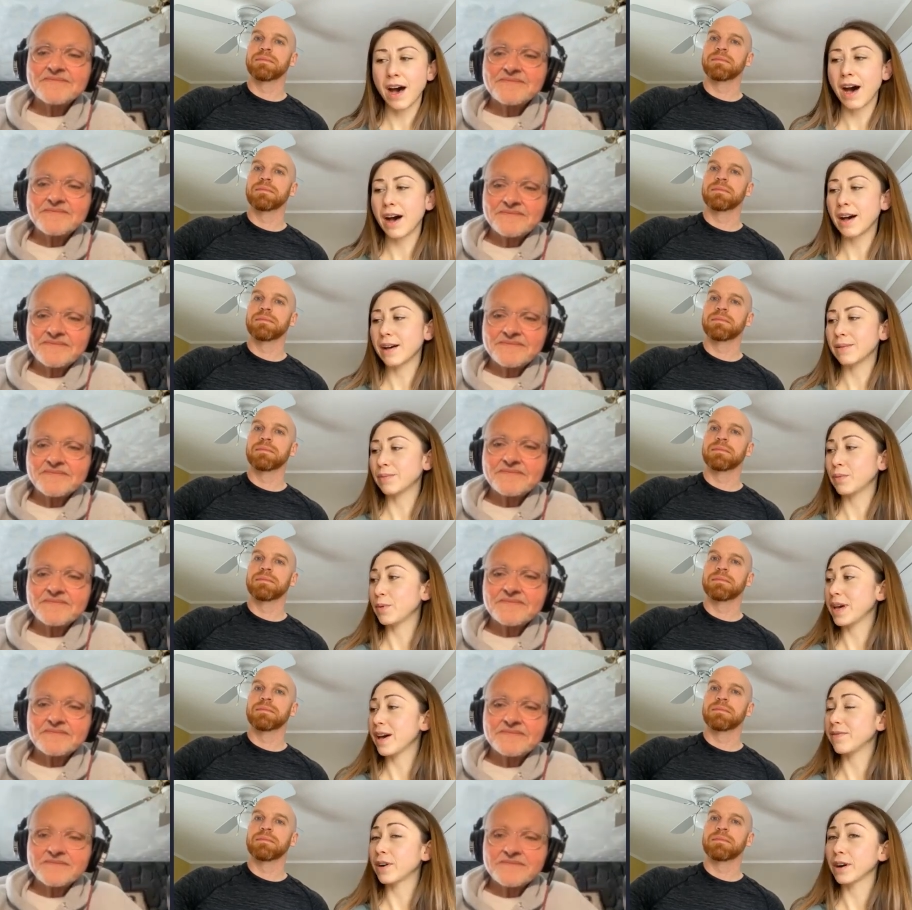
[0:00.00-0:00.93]
Speaker 1: Um, we
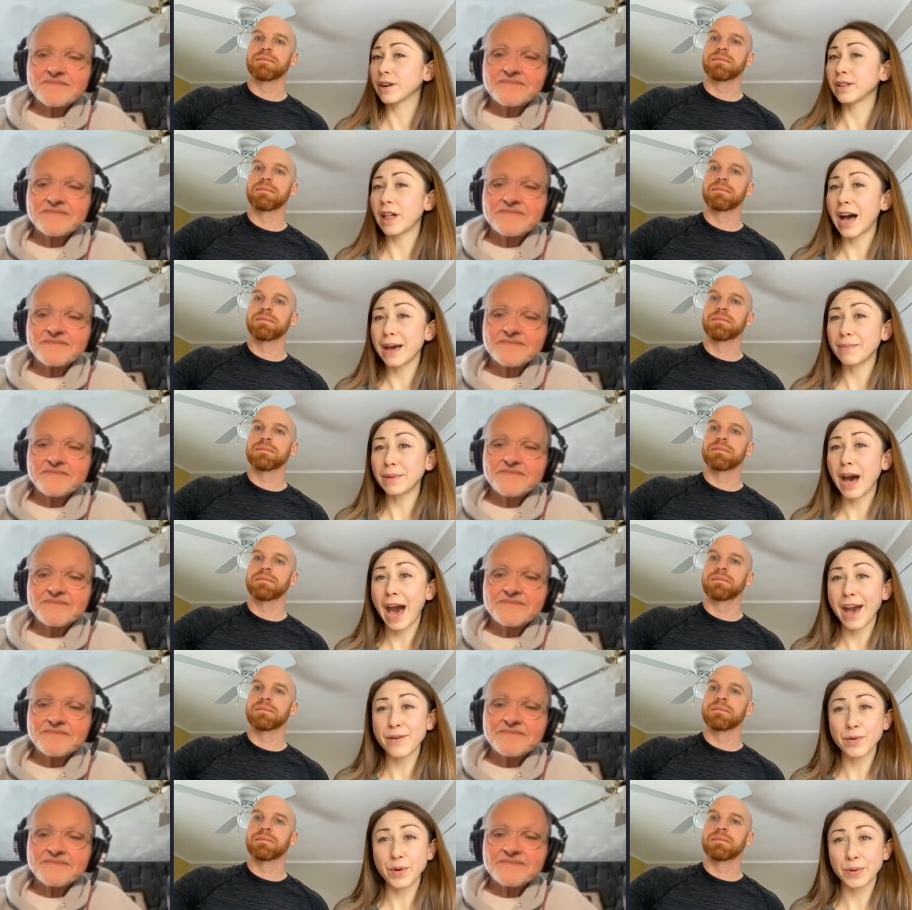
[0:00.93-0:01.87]
have our climb
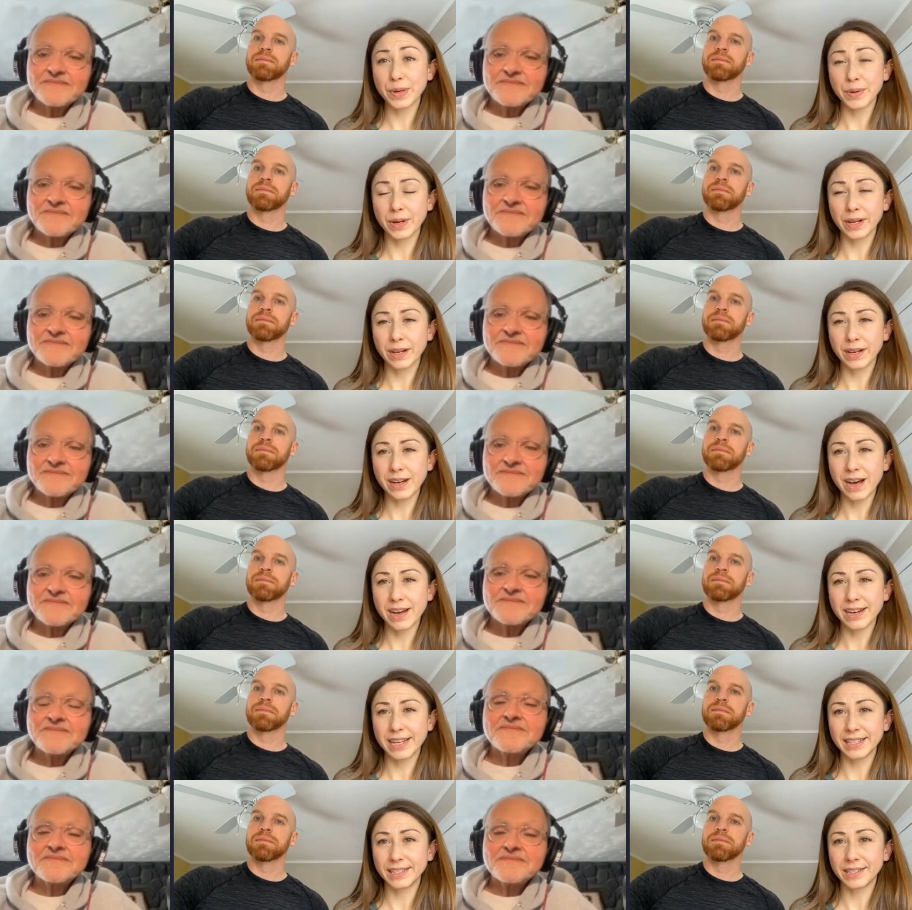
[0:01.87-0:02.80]
Chiro Utica on
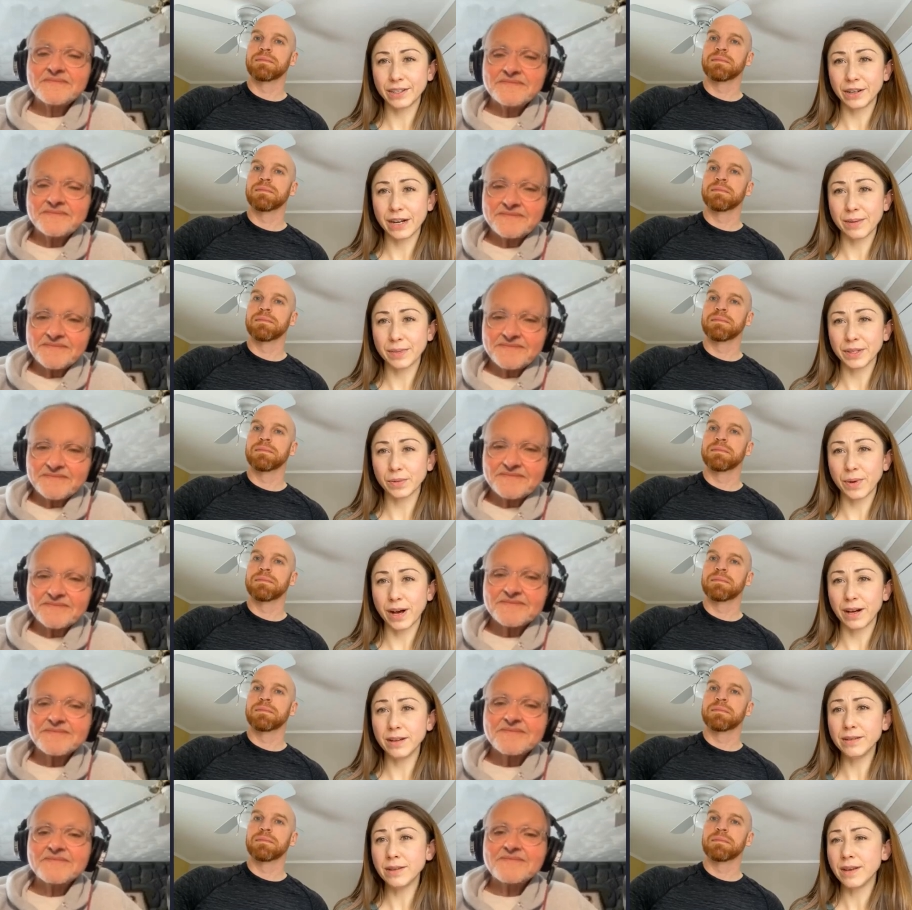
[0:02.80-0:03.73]
Instagram as
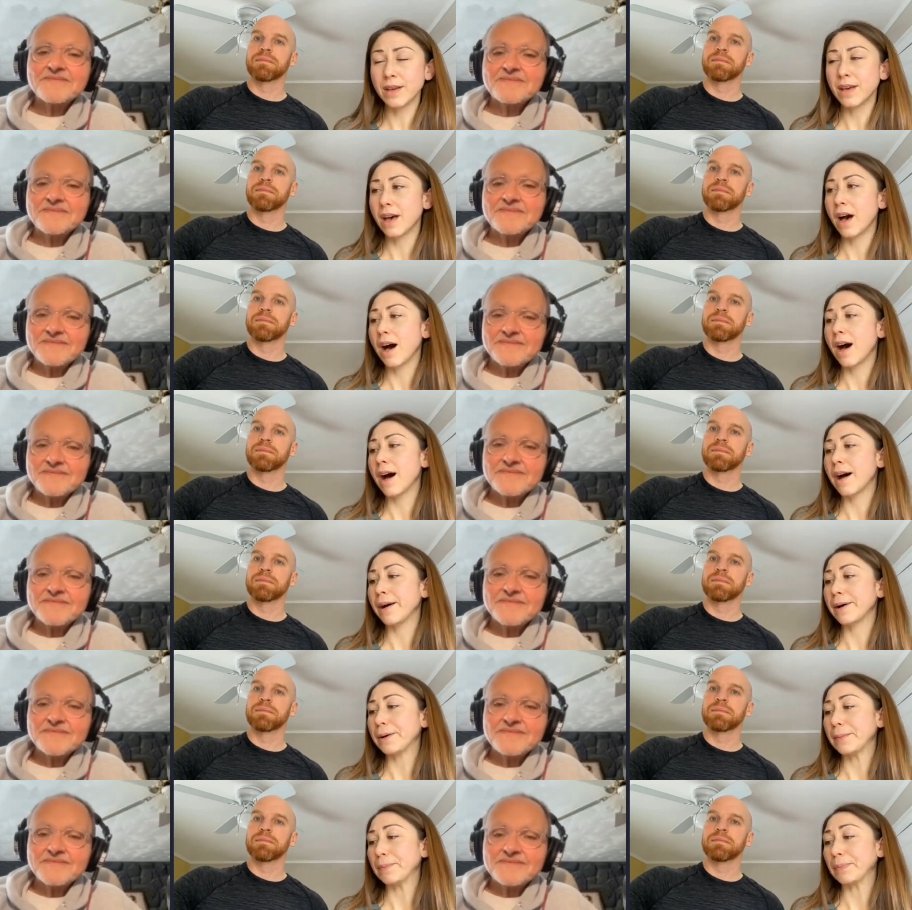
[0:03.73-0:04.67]
well.
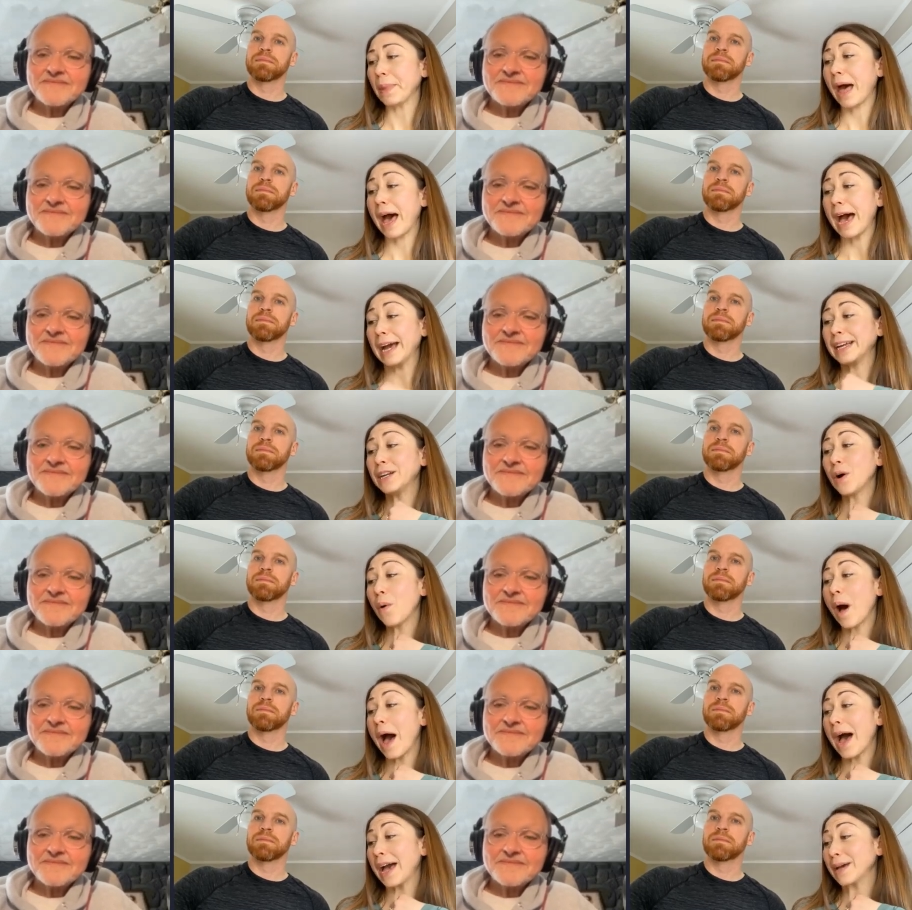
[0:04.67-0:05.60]
Um, I know
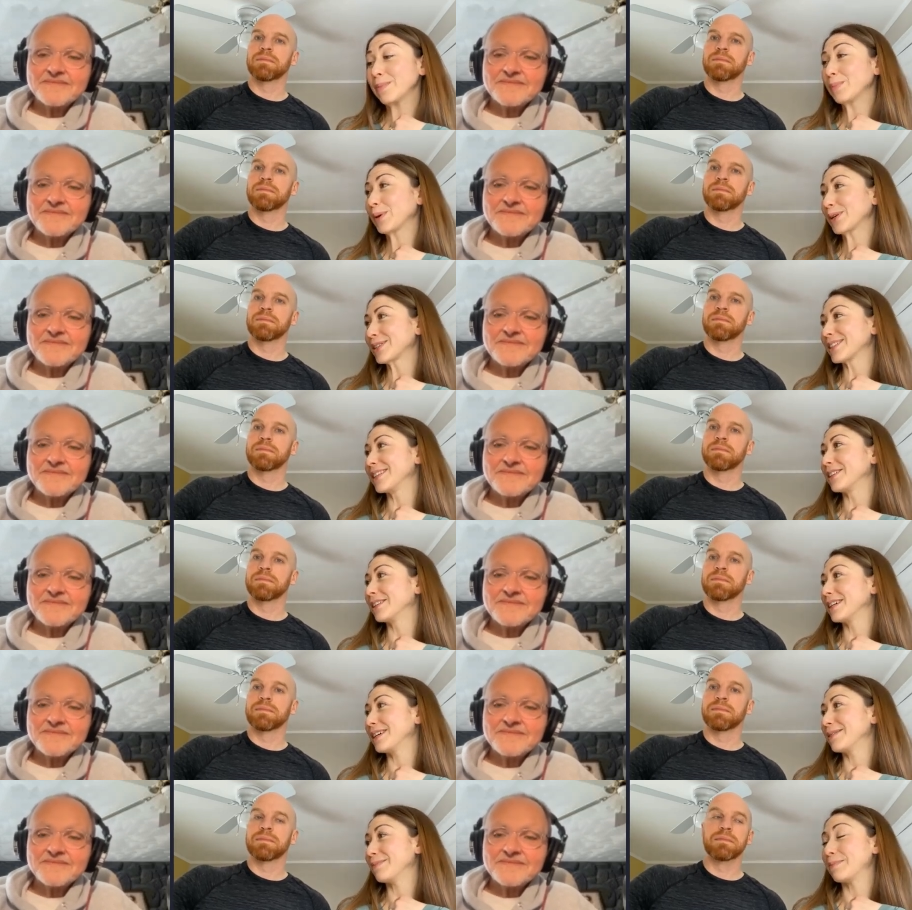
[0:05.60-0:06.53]
I'm
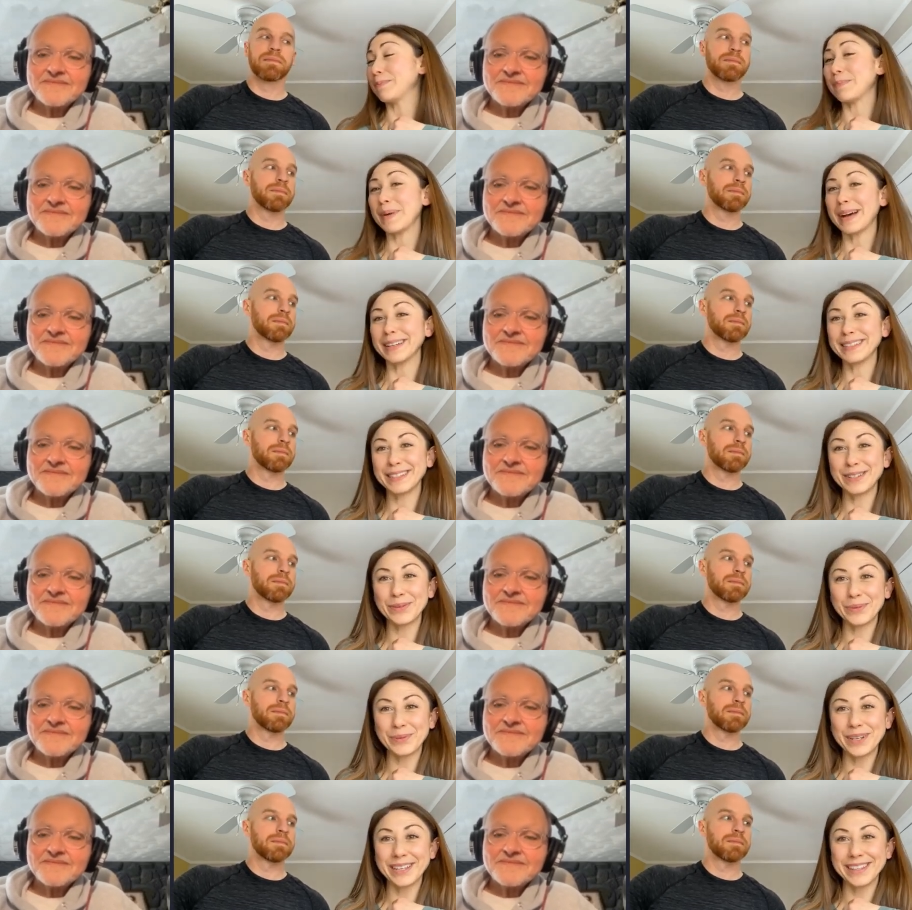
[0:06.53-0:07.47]
personally best
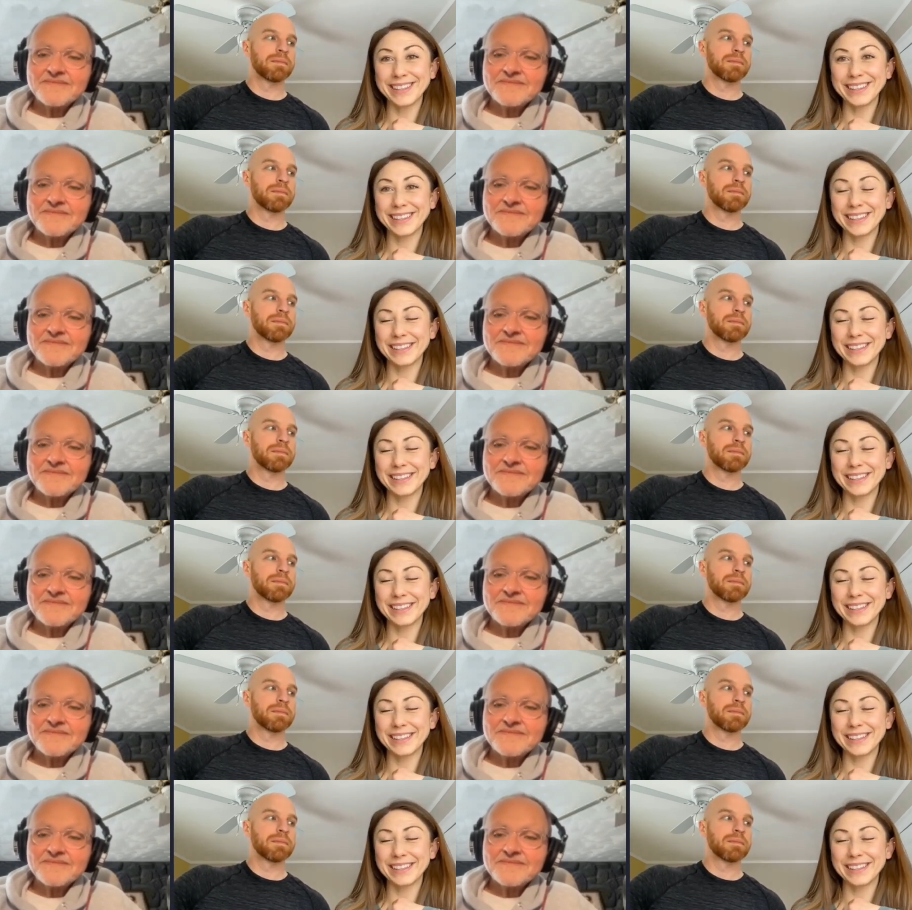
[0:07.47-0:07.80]
with